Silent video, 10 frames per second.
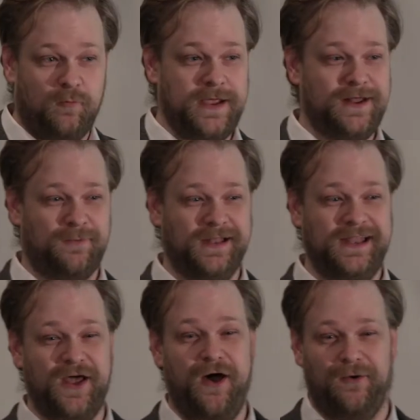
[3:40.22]
We don't
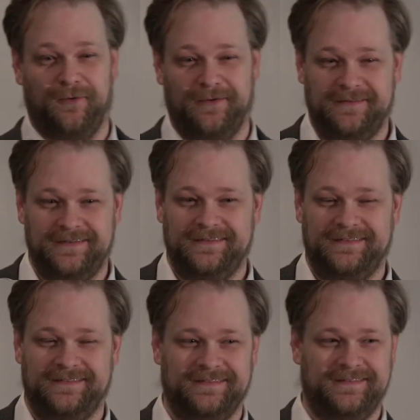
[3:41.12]
really know.
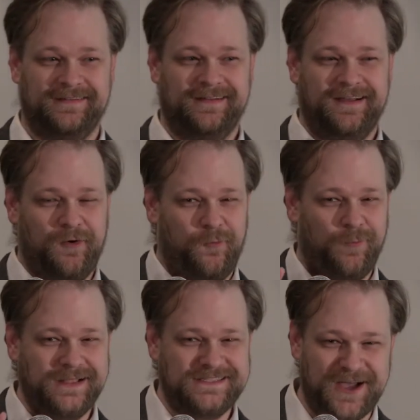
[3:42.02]

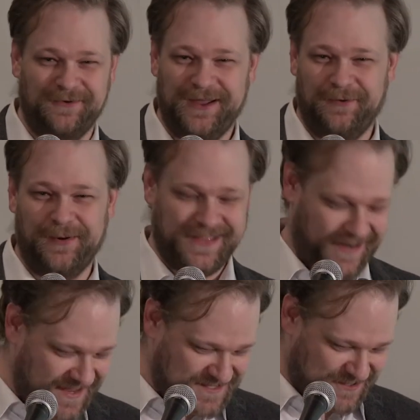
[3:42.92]
we don't know what the
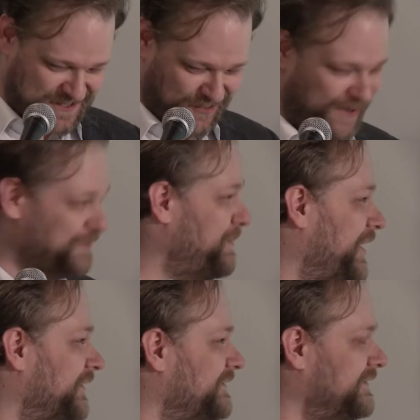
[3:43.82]
lasers are all
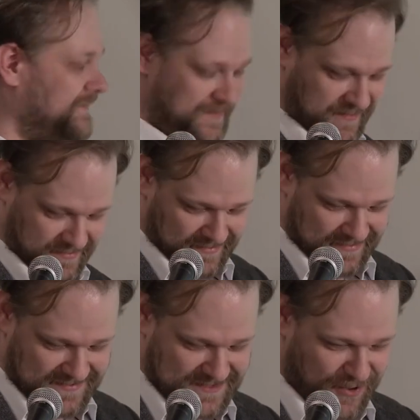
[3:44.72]
about.
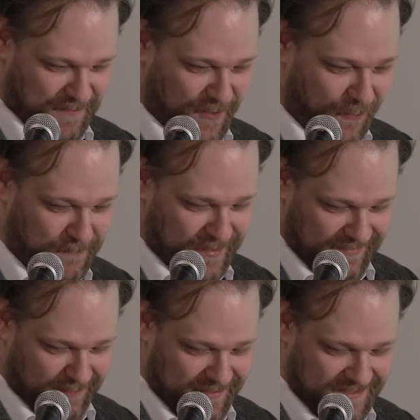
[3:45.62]
So I'm
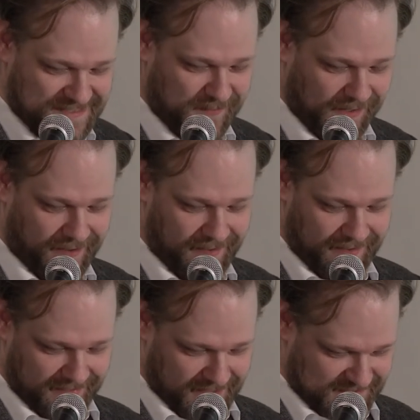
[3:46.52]
hoping that we get some
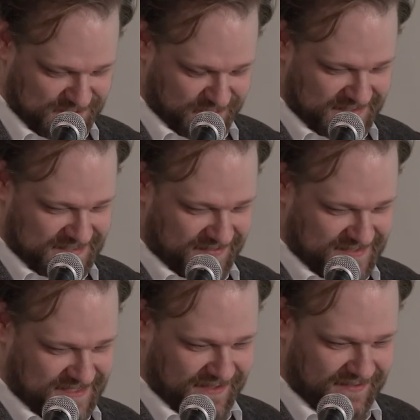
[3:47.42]
clarity on that in
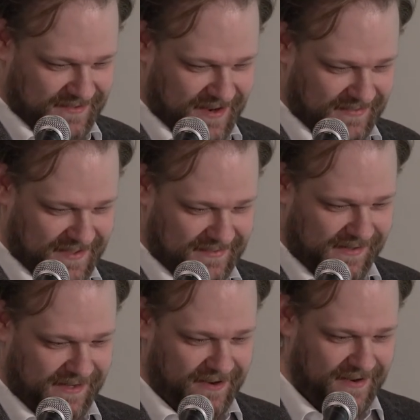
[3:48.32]
2017, and that
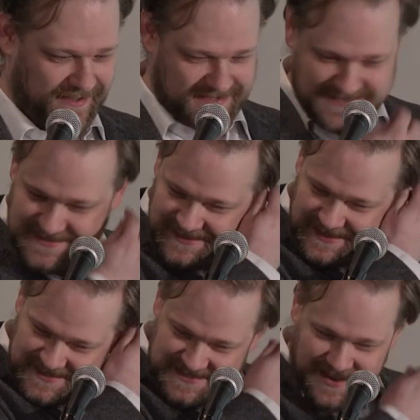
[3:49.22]
the clarity is
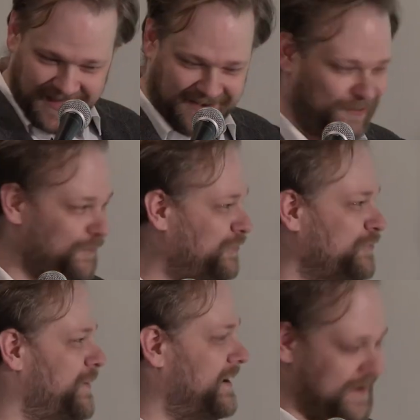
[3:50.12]
is not
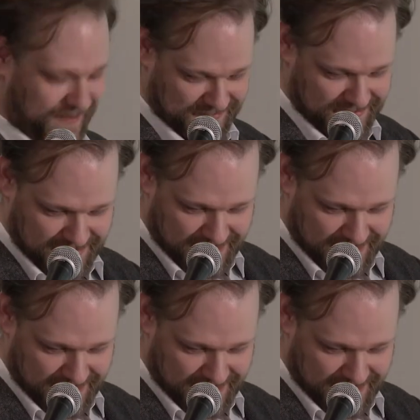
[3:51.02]
earth-threatening.